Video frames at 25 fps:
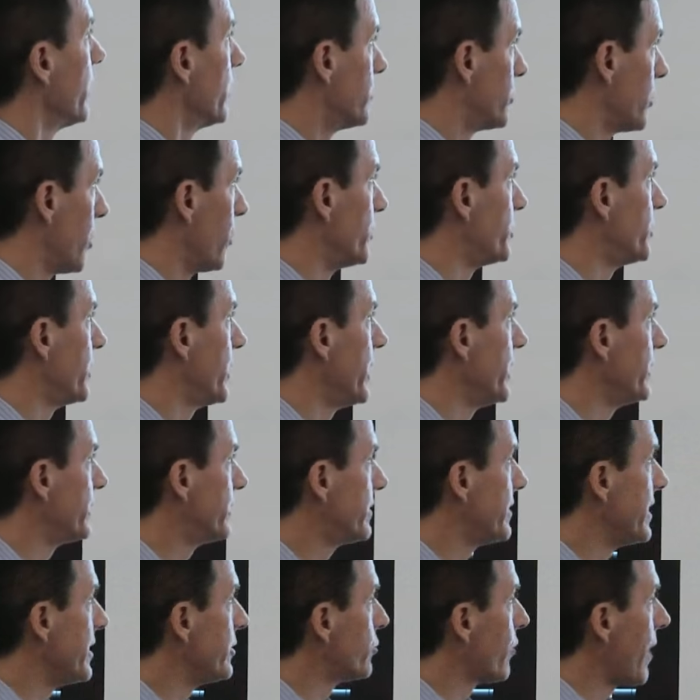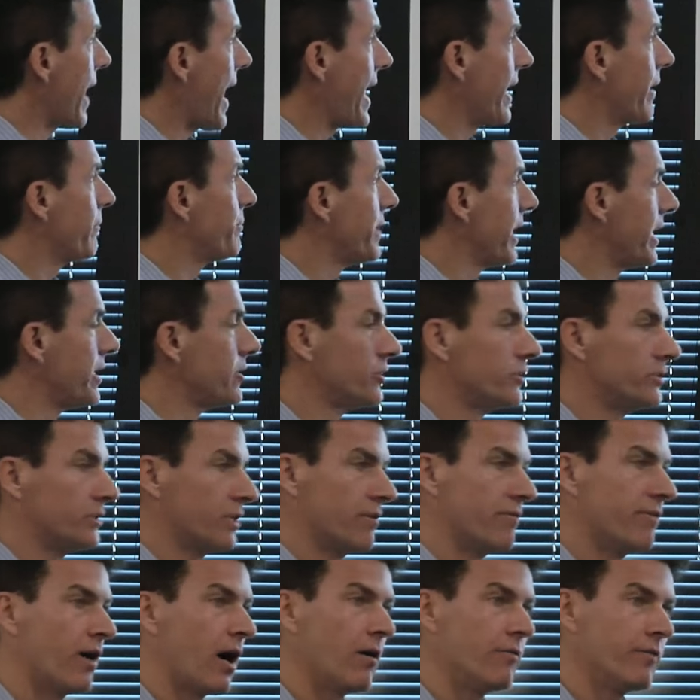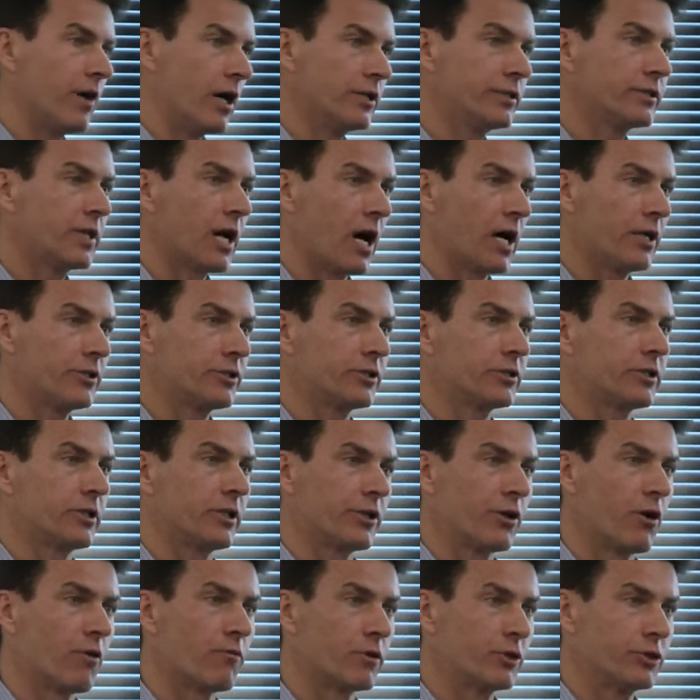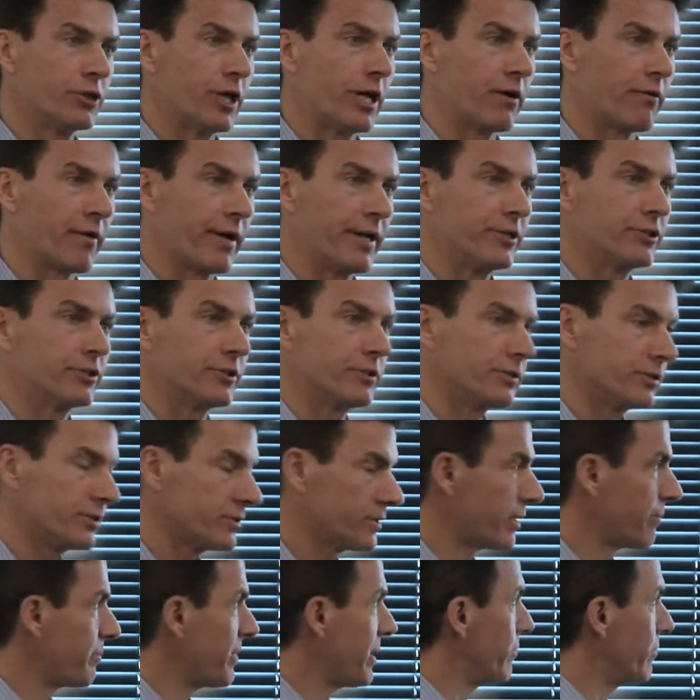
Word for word: So it's, it's, these are adaptations that evolve unconsciously over generations that